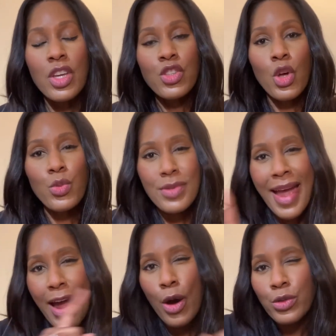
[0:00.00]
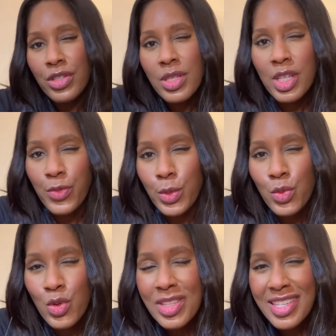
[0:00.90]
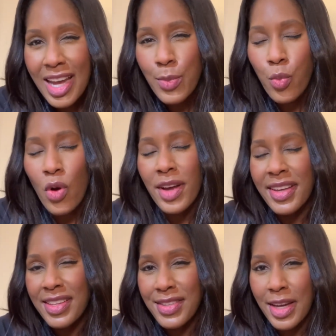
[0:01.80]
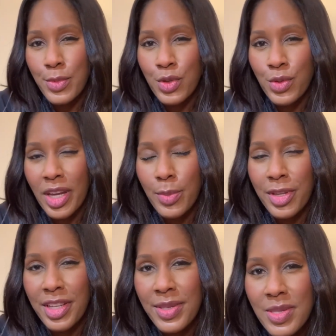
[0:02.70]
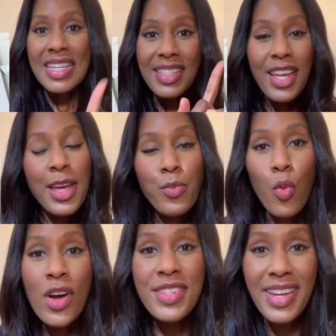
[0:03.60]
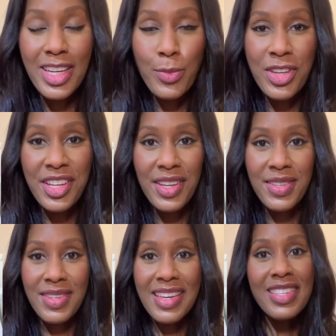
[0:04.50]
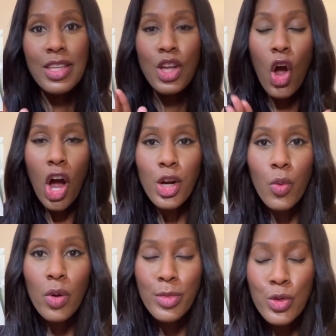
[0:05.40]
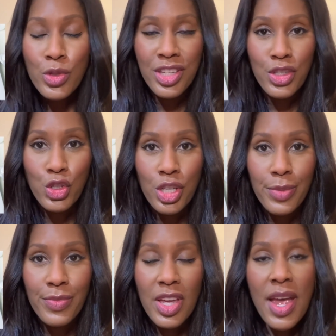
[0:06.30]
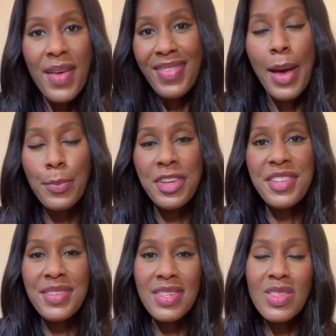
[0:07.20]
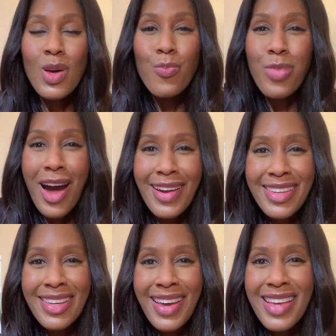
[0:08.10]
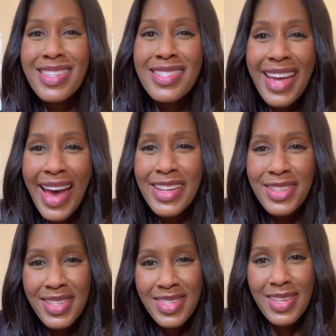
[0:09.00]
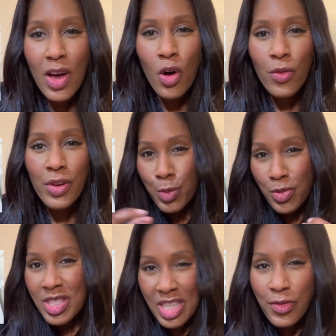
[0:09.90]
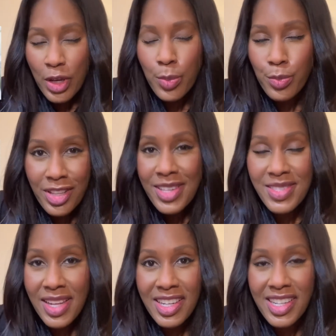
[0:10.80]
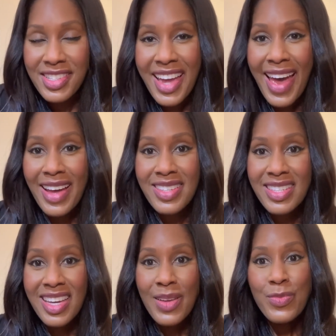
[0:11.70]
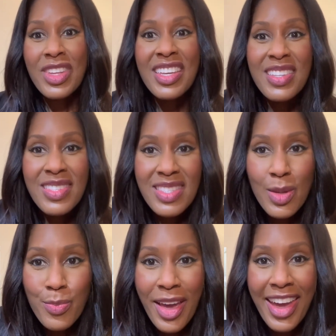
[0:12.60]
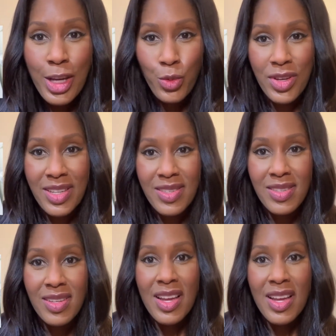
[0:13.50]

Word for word: So now to the difference between type 1 and type 2 diabetes. Type 1 diabetes is an autoimmune condition. That means the body has attacked itself. Specific place that it attacks is the pancreas